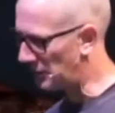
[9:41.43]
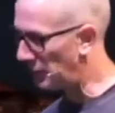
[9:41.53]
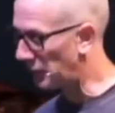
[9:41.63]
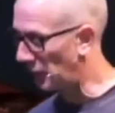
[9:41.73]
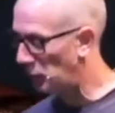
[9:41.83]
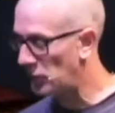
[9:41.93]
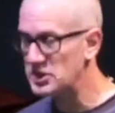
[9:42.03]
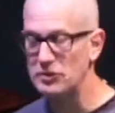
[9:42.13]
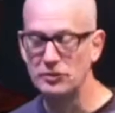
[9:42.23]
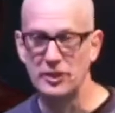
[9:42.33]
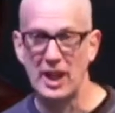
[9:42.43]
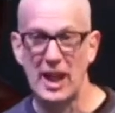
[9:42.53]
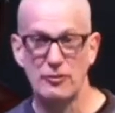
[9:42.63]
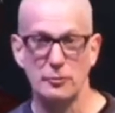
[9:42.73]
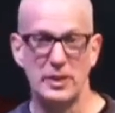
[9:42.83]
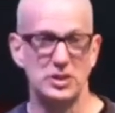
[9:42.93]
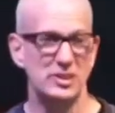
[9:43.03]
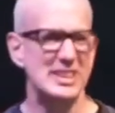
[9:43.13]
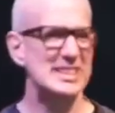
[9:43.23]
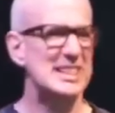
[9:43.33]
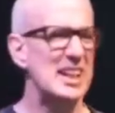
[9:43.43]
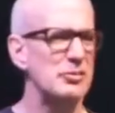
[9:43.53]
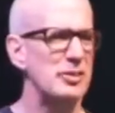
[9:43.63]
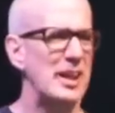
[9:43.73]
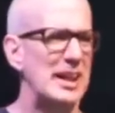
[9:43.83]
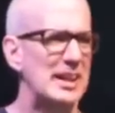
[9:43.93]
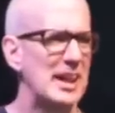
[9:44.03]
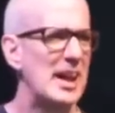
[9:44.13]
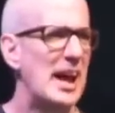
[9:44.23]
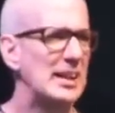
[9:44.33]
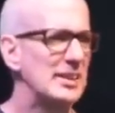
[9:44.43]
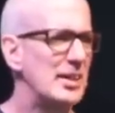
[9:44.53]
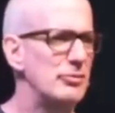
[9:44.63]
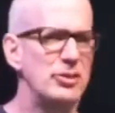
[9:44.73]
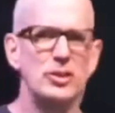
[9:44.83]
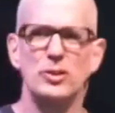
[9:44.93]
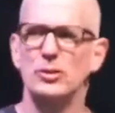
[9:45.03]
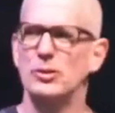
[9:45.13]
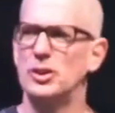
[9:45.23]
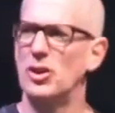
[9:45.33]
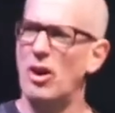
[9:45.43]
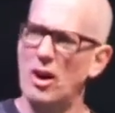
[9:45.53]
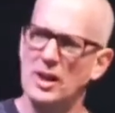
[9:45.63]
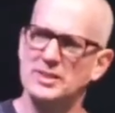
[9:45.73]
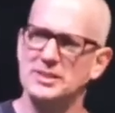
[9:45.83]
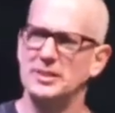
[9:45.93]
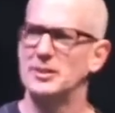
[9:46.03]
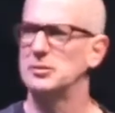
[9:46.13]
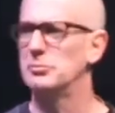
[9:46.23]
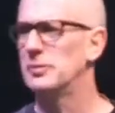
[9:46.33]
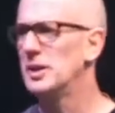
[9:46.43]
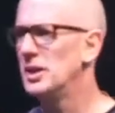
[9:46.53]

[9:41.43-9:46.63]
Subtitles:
Oh, there we go. Words of affirmation. This is kind of like, I love you, you're awesome,